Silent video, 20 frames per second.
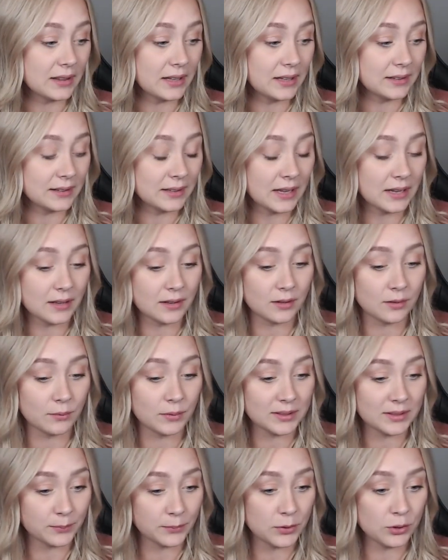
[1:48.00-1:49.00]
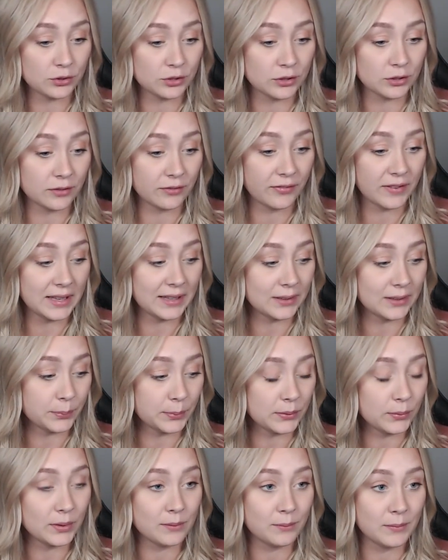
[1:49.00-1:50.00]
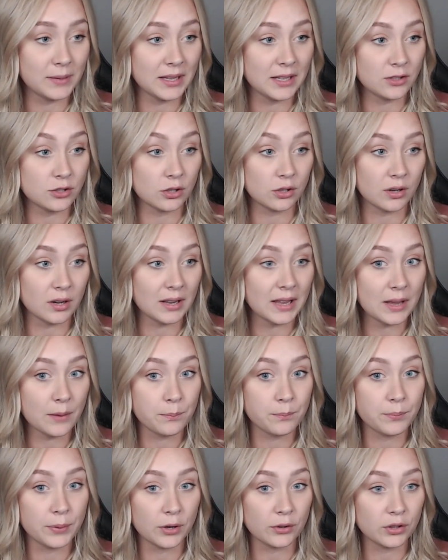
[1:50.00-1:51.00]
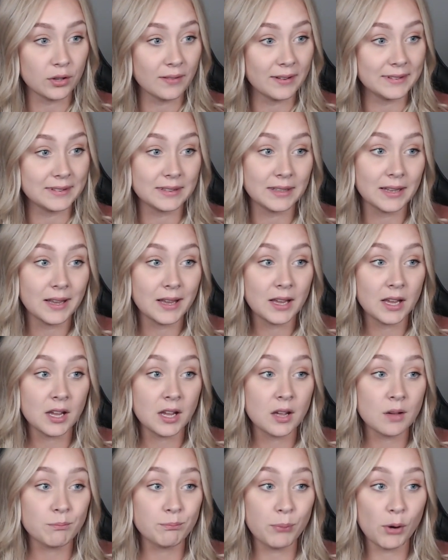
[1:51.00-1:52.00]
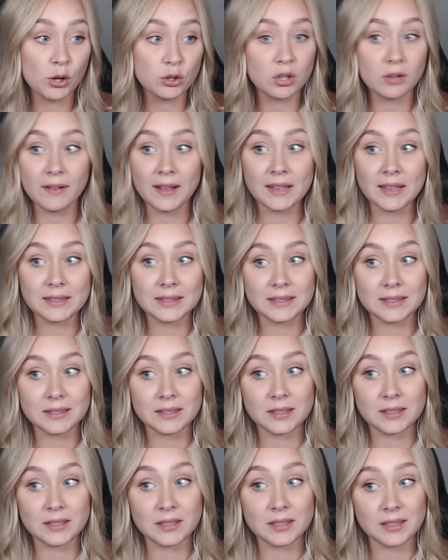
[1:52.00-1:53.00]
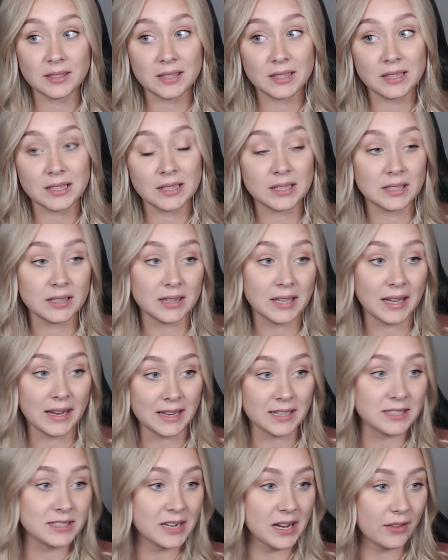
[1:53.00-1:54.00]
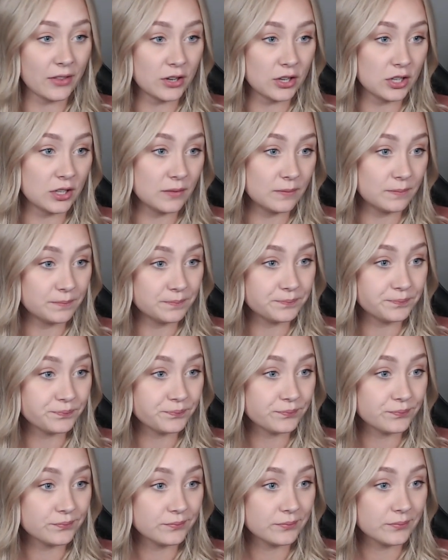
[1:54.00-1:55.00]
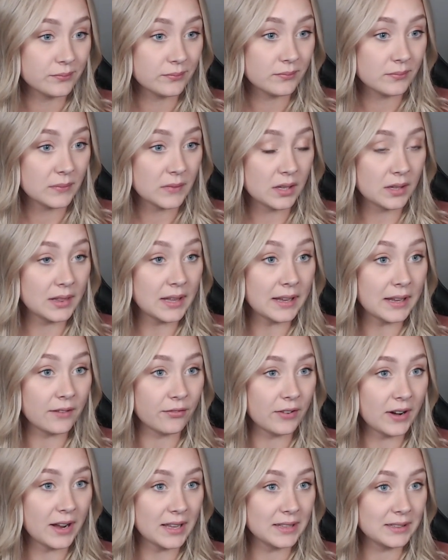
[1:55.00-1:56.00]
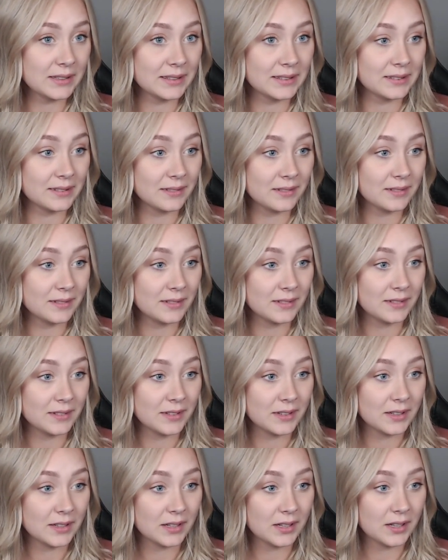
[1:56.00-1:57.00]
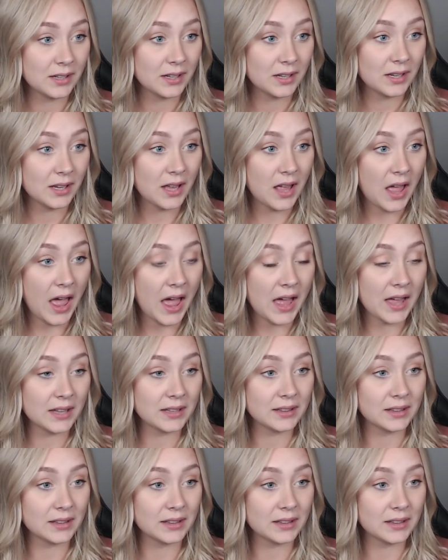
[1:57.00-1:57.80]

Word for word: it's like the, it's mutual feelings between me and Joker. Like, both of us, both of us uh, like each other, like friends. And